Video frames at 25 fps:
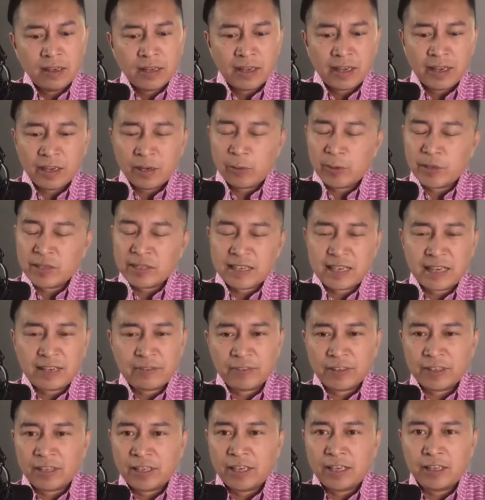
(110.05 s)
I always
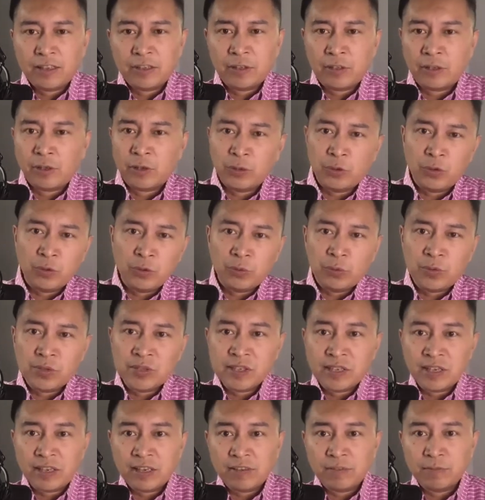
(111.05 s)
advocate, you know, you
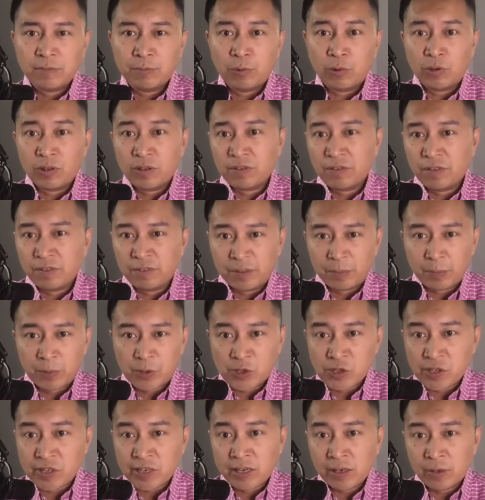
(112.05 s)
save more than
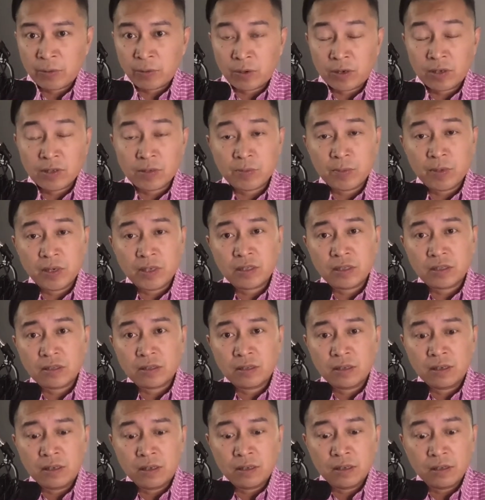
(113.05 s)
50% or as much
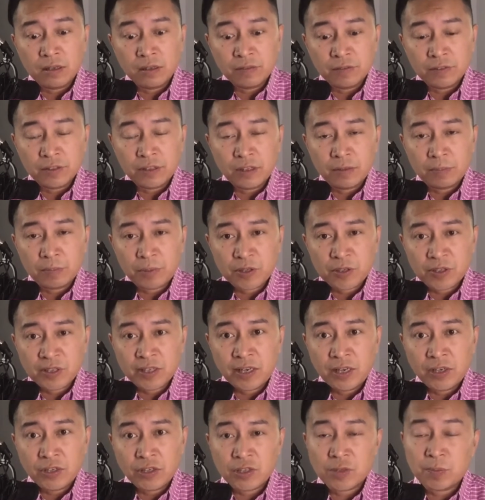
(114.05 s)
of a
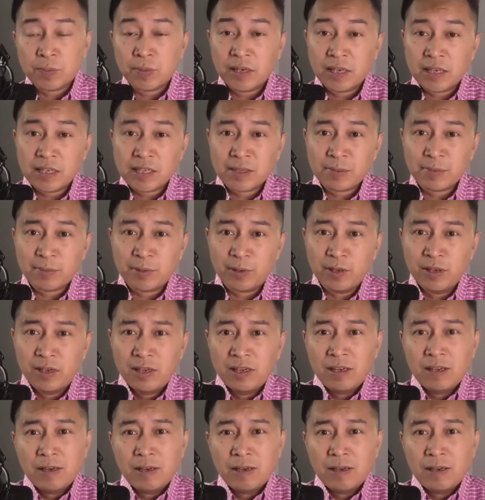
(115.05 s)
percentage as possible,